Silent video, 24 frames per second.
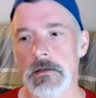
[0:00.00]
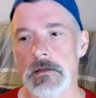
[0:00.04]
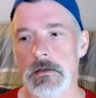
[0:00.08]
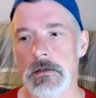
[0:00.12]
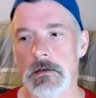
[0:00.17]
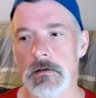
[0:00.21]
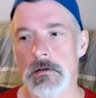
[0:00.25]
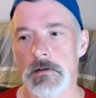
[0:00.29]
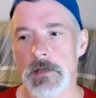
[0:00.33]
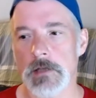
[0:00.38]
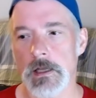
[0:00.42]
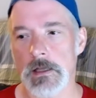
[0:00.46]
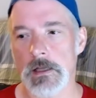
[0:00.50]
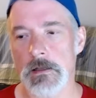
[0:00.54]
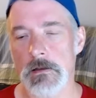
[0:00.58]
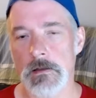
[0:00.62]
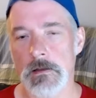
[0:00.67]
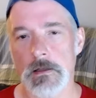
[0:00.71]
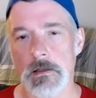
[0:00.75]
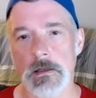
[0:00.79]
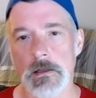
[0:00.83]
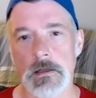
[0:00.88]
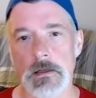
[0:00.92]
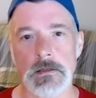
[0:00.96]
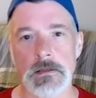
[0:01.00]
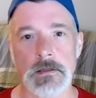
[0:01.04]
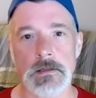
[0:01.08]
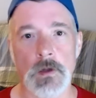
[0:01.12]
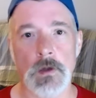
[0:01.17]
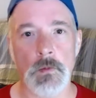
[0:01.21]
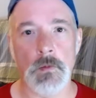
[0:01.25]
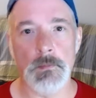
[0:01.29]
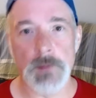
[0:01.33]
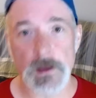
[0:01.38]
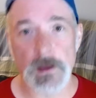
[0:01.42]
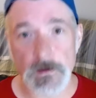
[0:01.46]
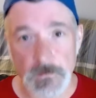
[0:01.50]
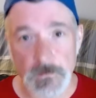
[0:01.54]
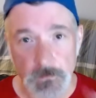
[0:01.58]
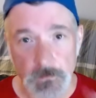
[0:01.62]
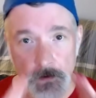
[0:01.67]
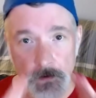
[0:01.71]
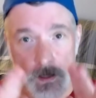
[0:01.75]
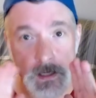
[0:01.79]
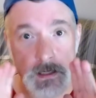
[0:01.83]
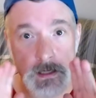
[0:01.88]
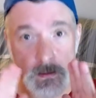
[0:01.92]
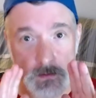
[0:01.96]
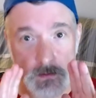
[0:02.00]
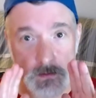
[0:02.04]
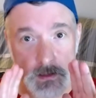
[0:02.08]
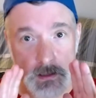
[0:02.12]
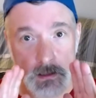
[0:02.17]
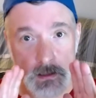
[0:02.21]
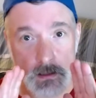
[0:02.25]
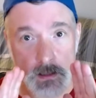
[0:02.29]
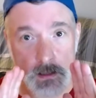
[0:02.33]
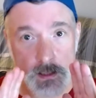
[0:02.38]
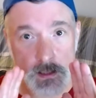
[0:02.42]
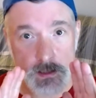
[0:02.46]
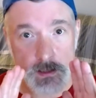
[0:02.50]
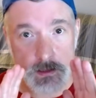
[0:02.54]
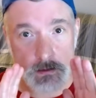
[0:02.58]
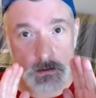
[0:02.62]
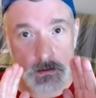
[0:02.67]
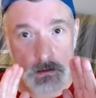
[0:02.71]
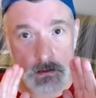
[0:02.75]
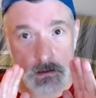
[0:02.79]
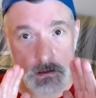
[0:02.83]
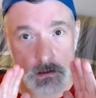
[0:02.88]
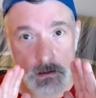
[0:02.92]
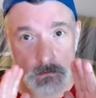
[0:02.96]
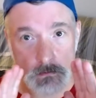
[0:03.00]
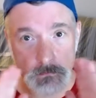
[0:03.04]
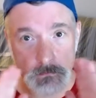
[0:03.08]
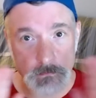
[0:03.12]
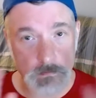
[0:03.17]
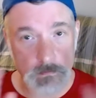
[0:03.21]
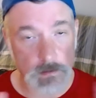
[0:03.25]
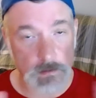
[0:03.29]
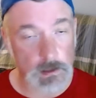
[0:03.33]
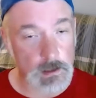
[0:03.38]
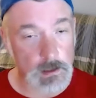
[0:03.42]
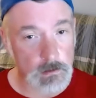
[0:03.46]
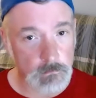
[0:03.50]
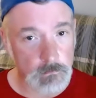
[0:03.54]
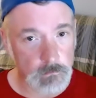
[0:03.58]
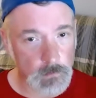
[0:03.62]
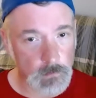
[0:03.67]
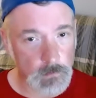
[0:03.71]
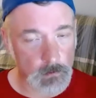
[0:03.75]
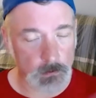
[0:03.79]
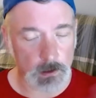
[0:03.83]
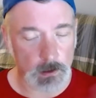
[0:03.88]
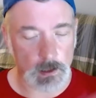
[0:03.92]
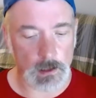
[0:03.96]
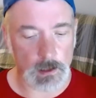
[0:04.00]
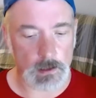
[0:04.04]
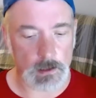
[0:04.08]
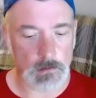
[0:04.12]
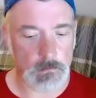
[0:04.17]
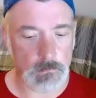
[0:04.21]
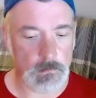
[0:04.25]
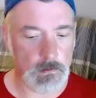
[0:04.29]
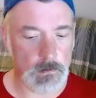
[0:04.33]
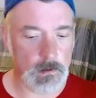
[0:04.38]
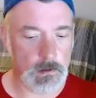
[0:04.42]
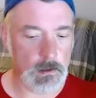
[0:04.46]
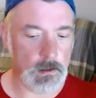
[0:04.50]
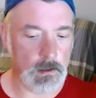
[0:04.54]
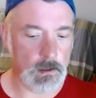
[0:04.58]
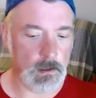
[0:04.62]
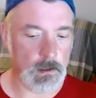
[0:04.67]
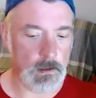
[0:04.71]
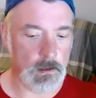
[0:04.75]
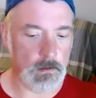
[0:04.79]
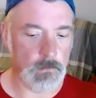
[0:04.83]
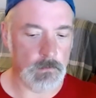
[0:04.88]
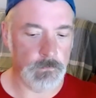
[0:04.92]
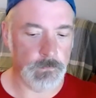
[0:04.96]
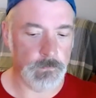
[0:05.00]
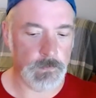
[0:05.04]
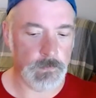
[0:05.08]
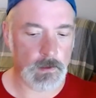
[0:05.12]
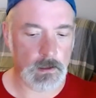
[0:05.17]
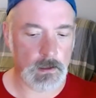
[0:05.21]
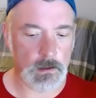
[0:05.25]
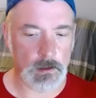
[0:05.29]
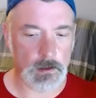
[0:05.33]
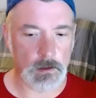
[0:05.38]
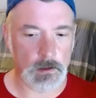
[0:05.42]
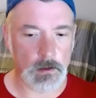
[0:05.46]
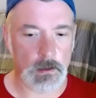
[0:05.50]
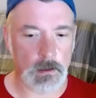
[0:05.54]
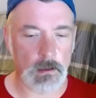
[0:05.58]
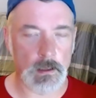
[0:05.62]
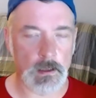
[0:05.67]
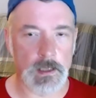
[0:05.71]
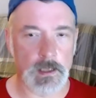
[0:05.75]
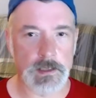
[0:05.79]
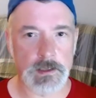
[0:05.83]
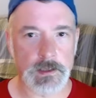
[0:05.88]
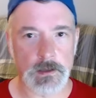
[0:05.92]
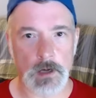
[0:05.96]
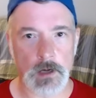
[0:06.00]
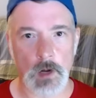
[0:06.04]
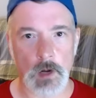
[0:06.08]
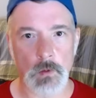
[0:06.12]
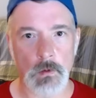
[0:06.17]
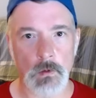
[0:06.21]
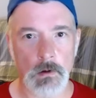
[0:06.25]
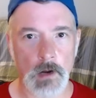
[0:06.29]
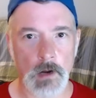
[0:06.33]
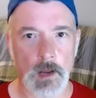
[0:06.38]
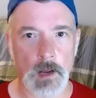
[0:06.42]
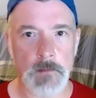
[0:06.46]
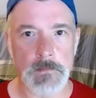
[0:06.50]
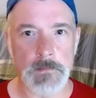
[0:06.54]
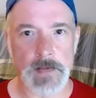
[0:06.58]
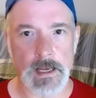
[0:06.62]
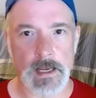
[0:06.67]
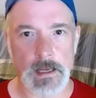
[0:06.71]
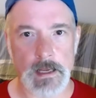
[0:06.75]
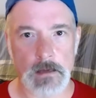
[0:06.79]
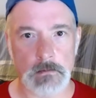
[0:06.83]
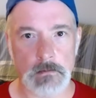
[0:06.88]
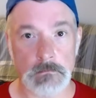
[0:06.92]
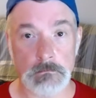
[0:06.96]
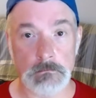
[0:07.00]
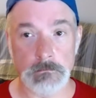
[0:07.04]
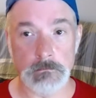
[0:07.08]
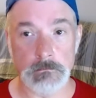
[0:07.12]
Okay, don't be afraid of the cholesterol. Okay, your cholesterol will come down.